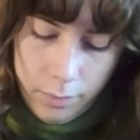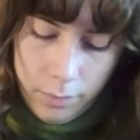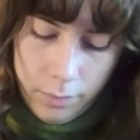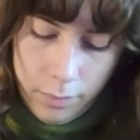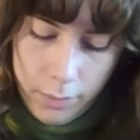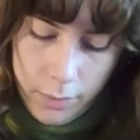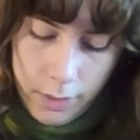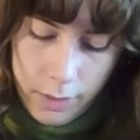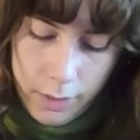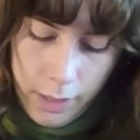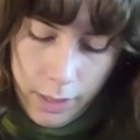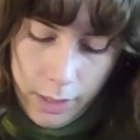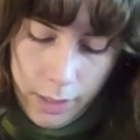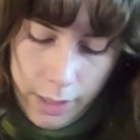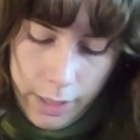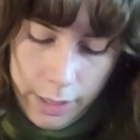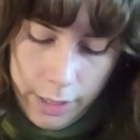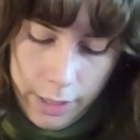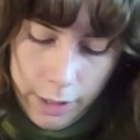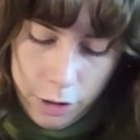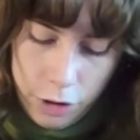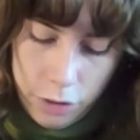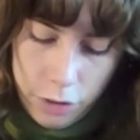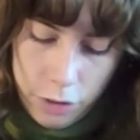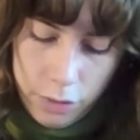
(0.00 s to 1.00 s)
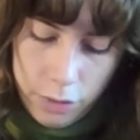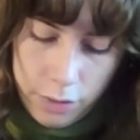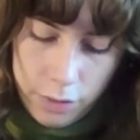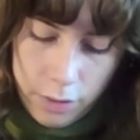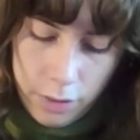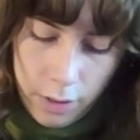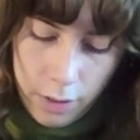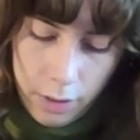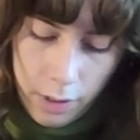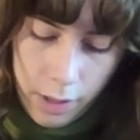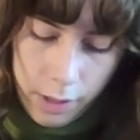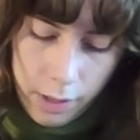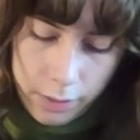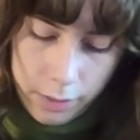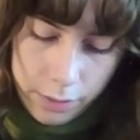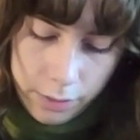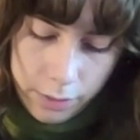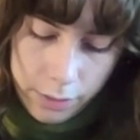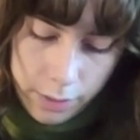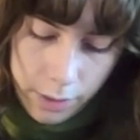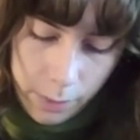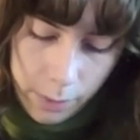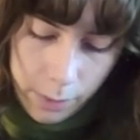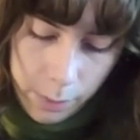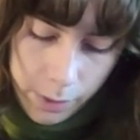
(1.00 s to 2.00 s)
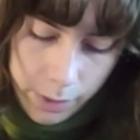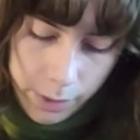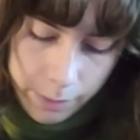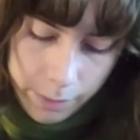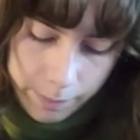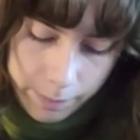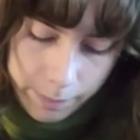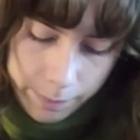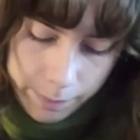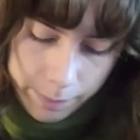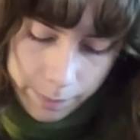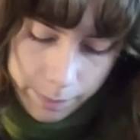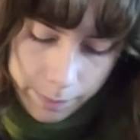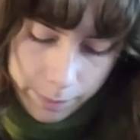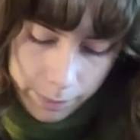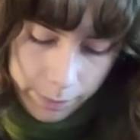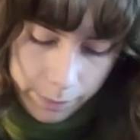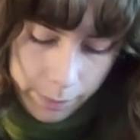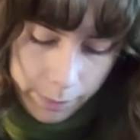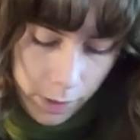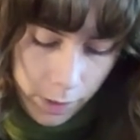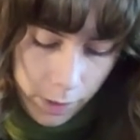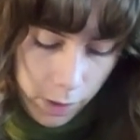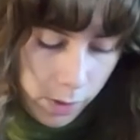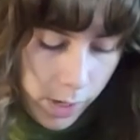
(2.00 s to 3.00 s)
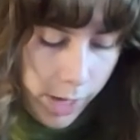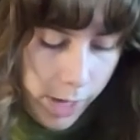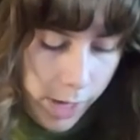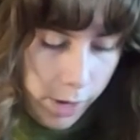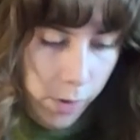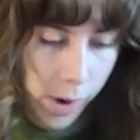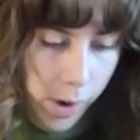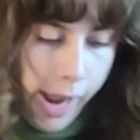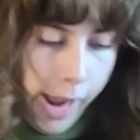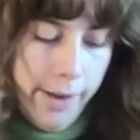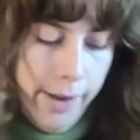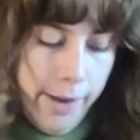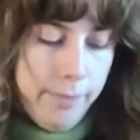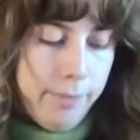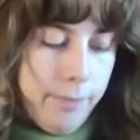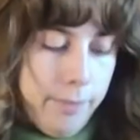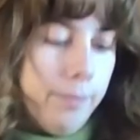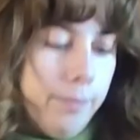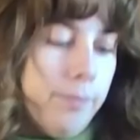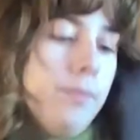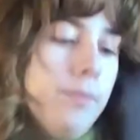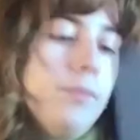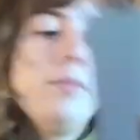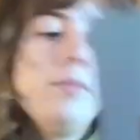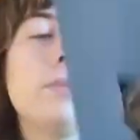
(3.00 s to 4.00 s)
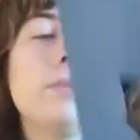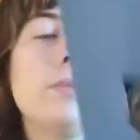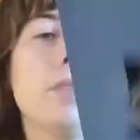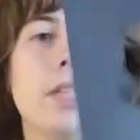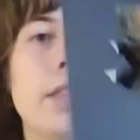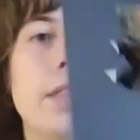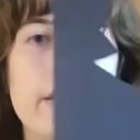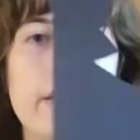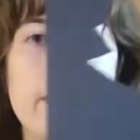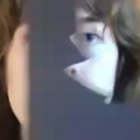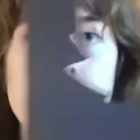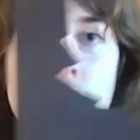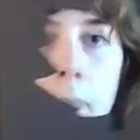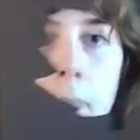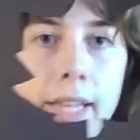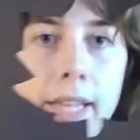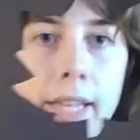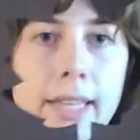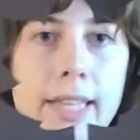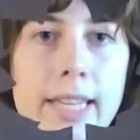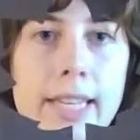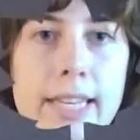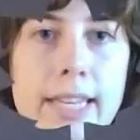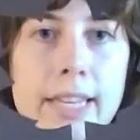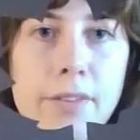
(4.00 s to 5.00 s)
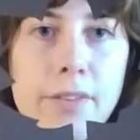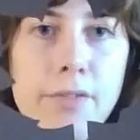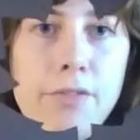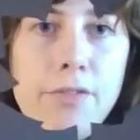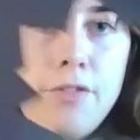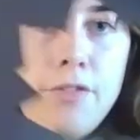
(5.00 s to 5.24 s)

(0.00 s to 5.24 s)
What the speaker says: And then they can choose the colors that they want. Okay, great. And there's my leaf.